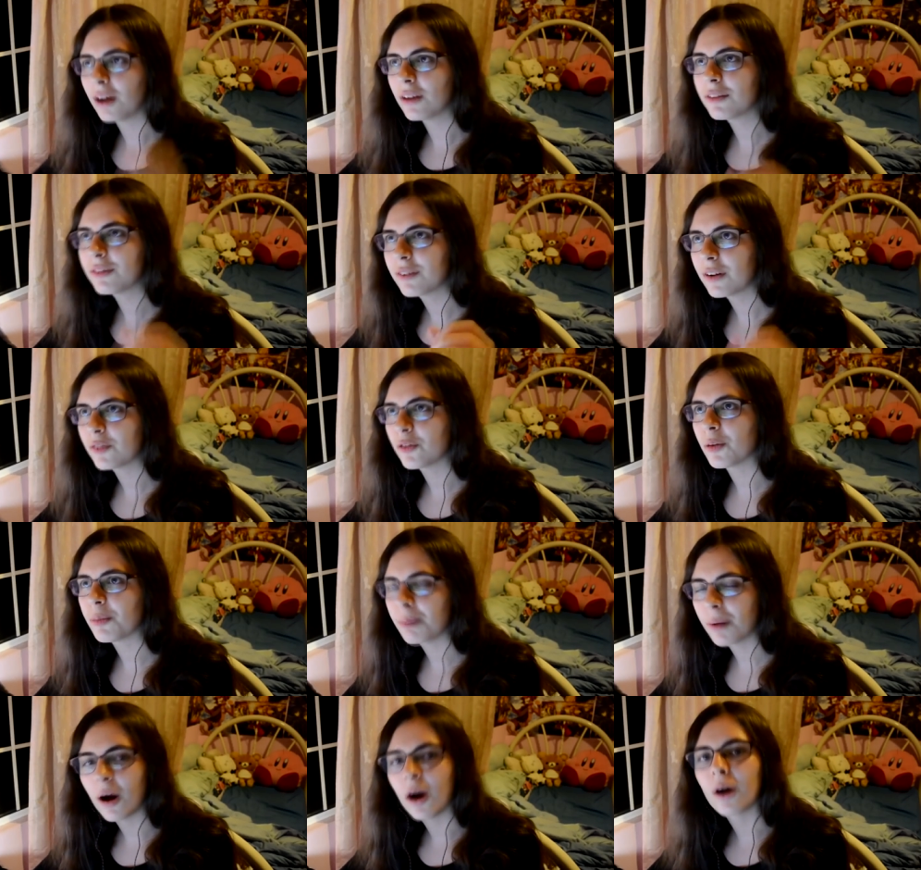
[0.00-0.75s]
other
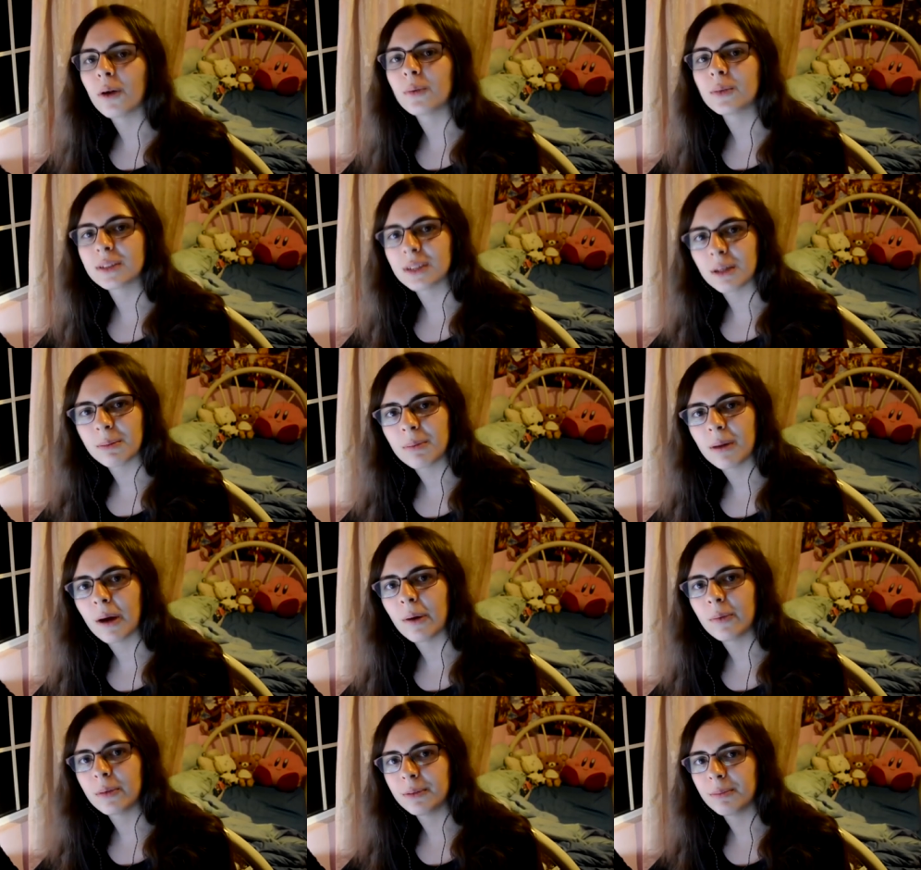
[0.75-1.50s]
favourite part was that
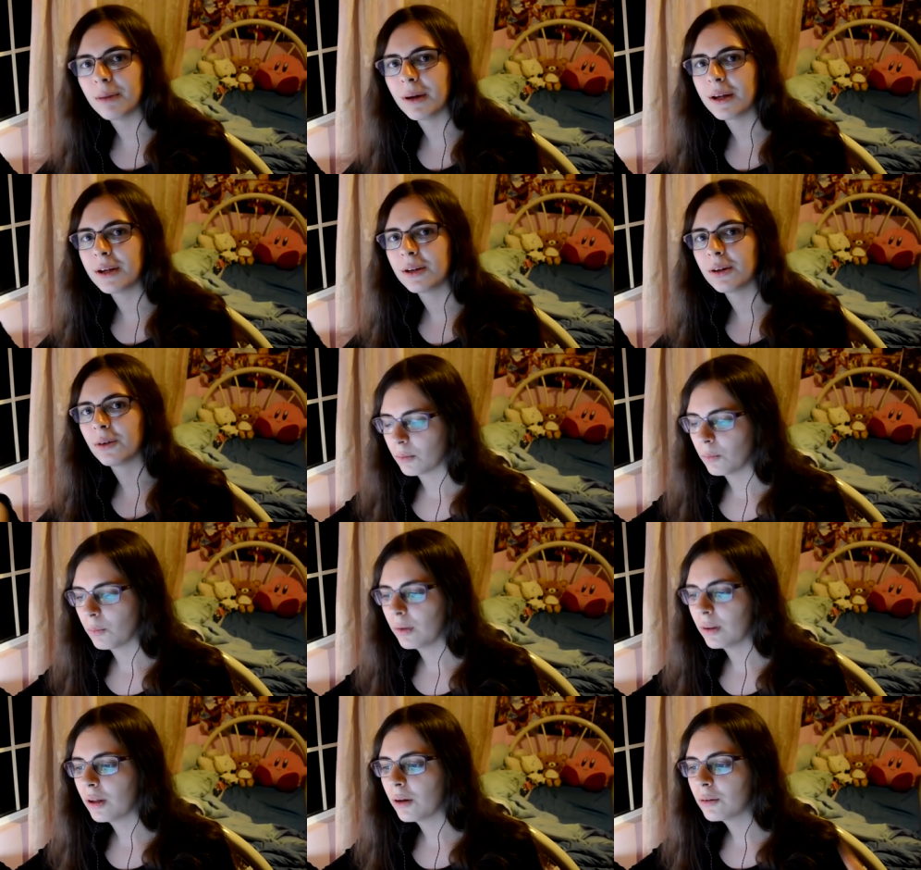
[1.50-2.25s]
part with Baekhyun,
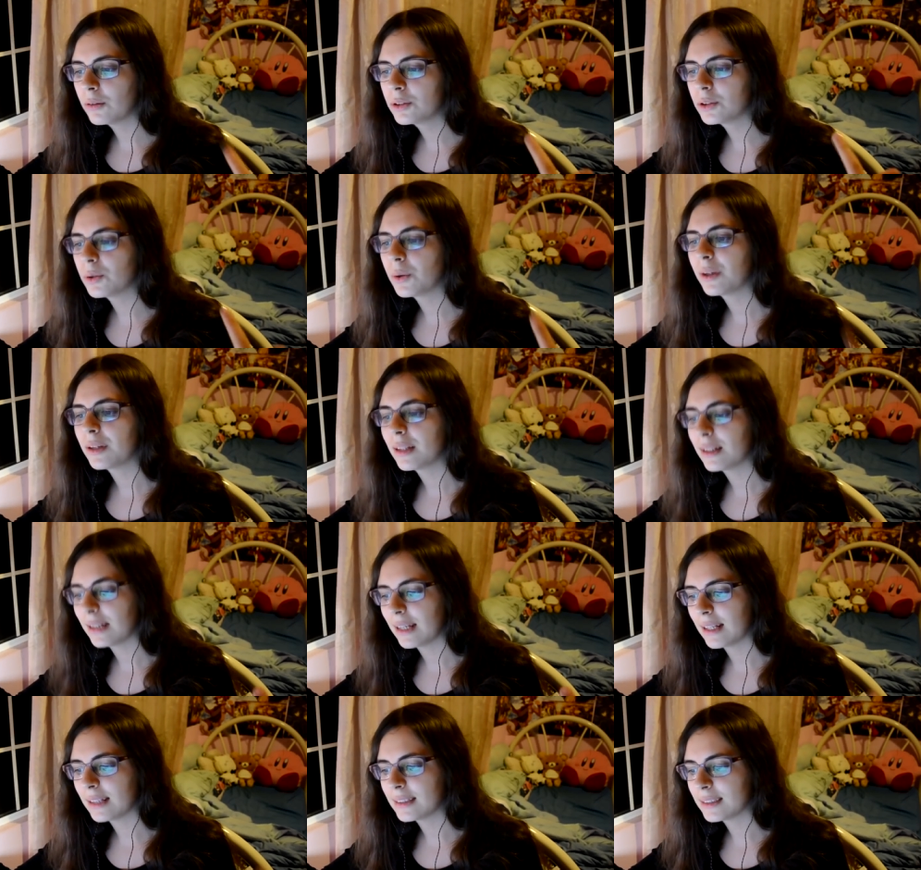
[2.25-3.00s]
when they were doing the
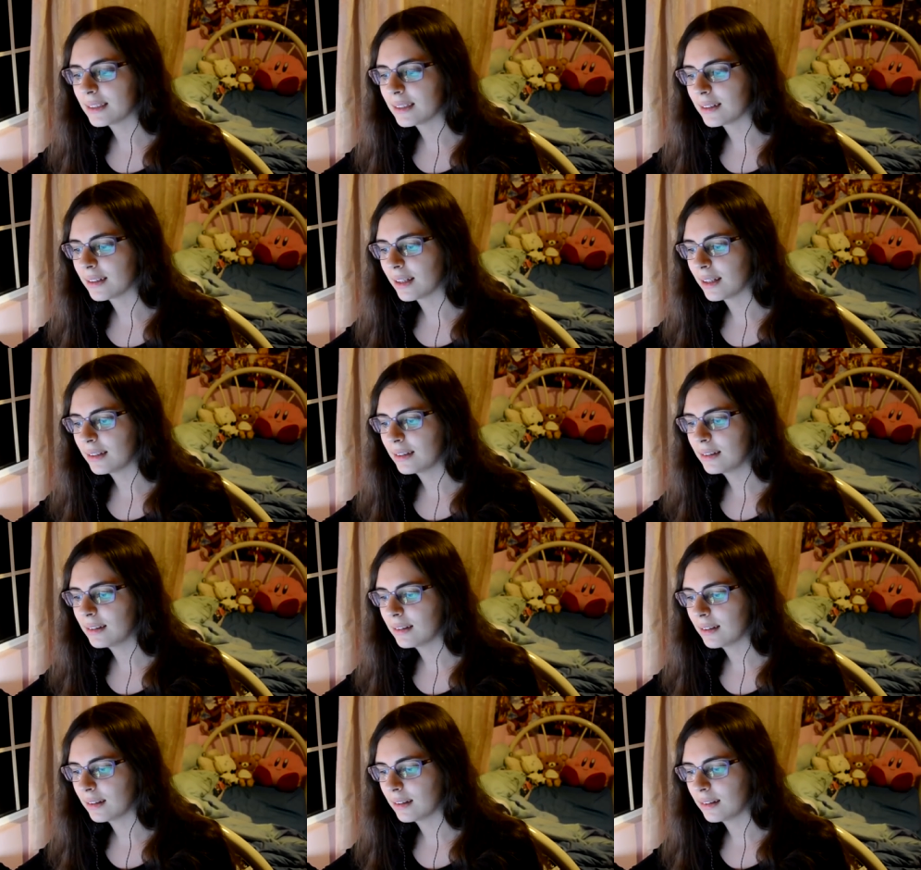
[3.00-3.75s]
dancing and,
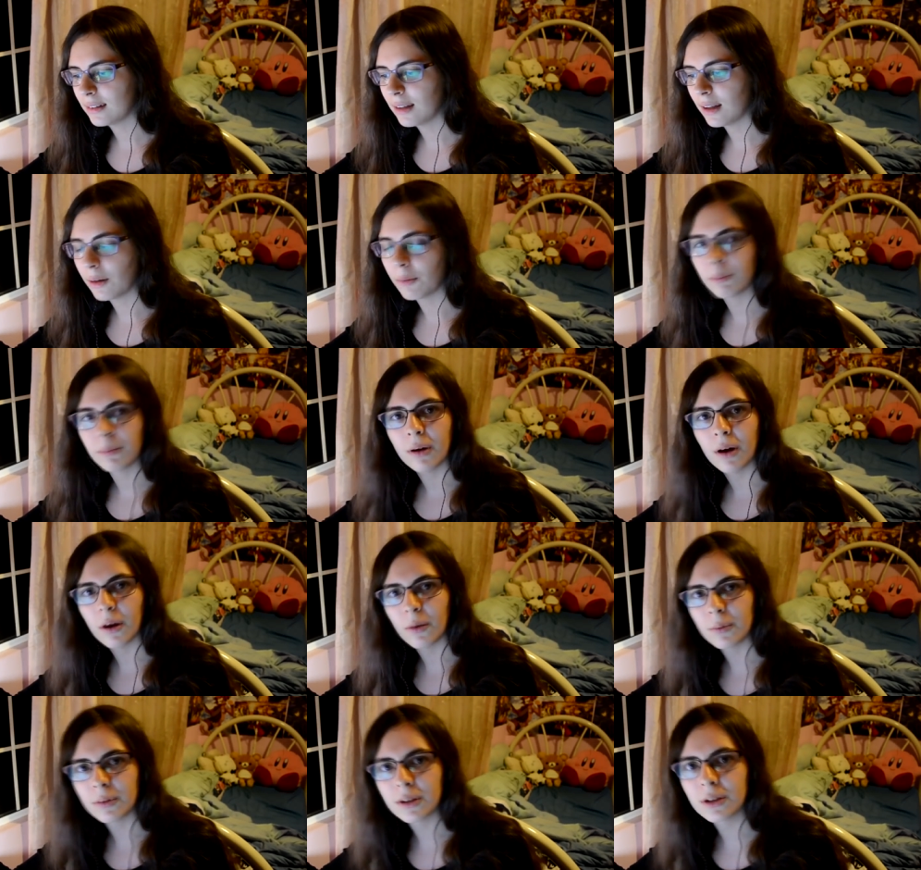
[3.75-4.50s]
and that
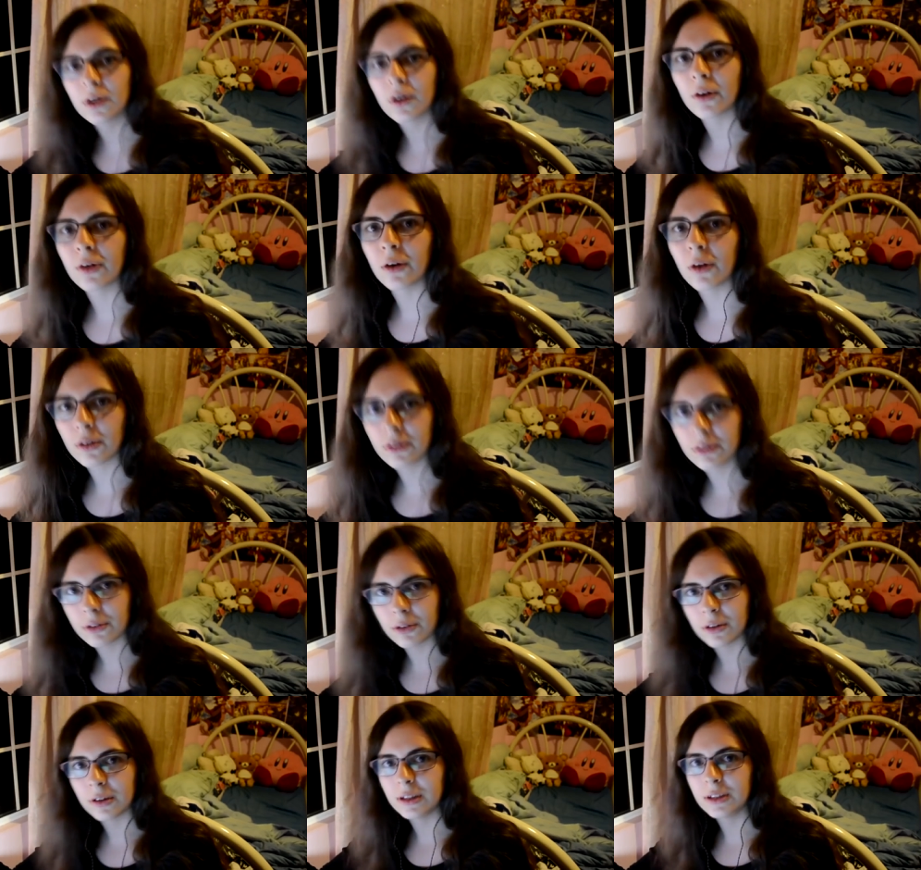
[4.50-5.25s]
part with the
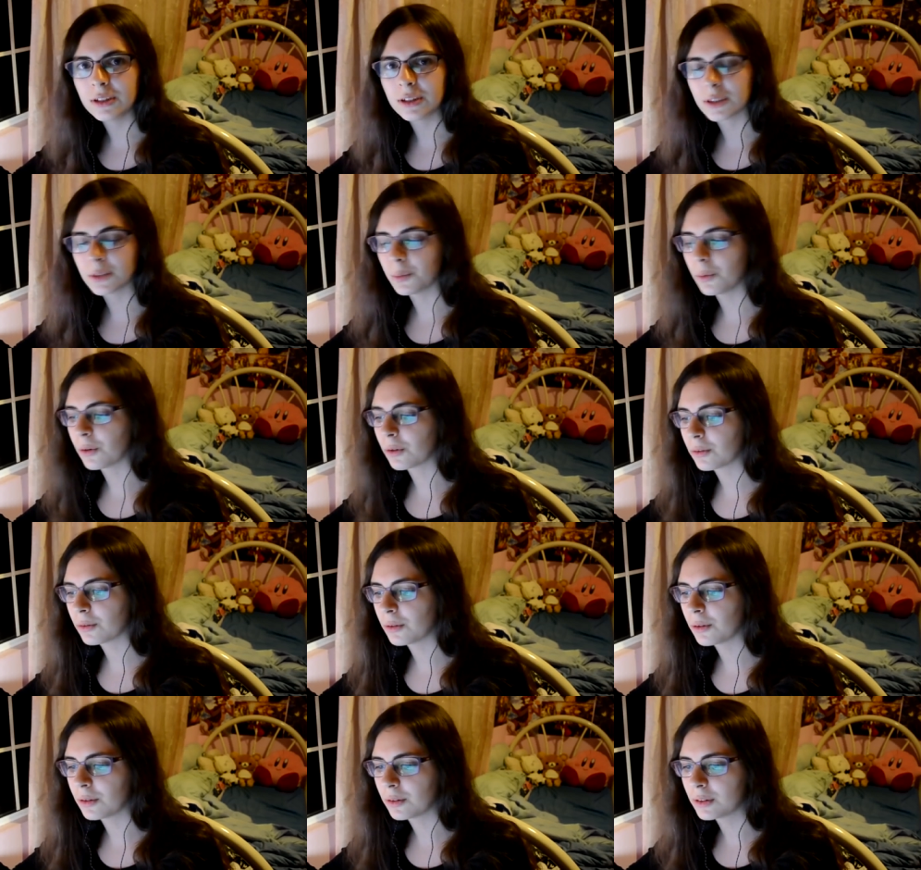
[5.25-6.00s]
choreographer and he just
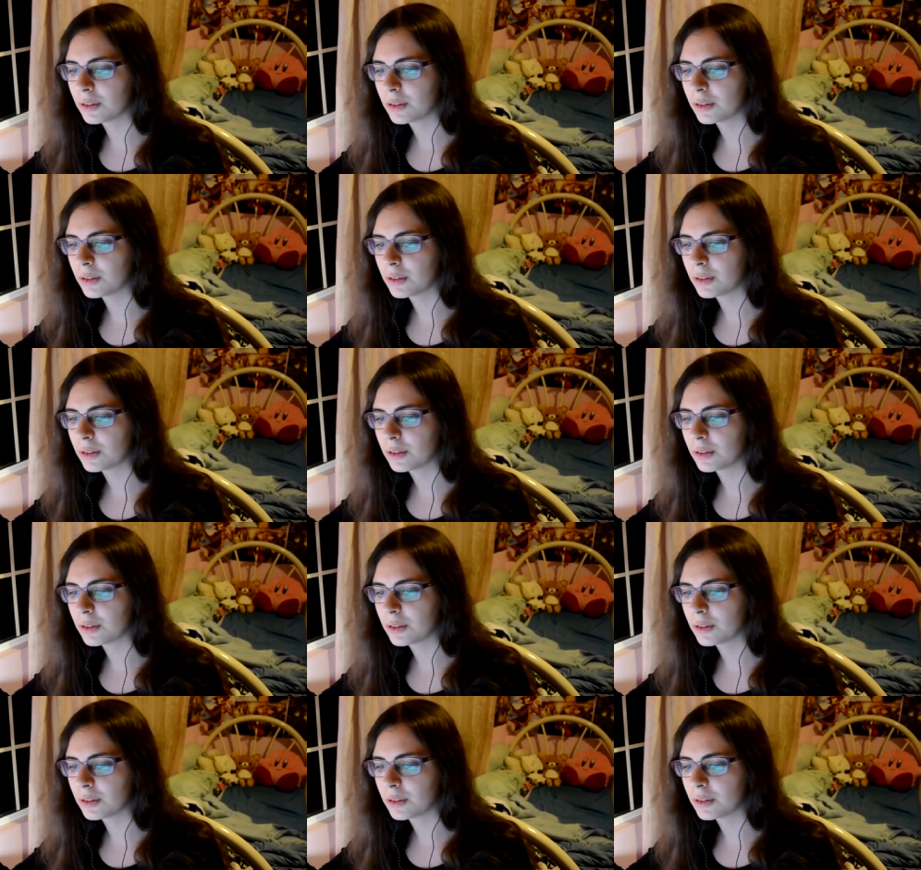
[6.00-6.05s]
walked through,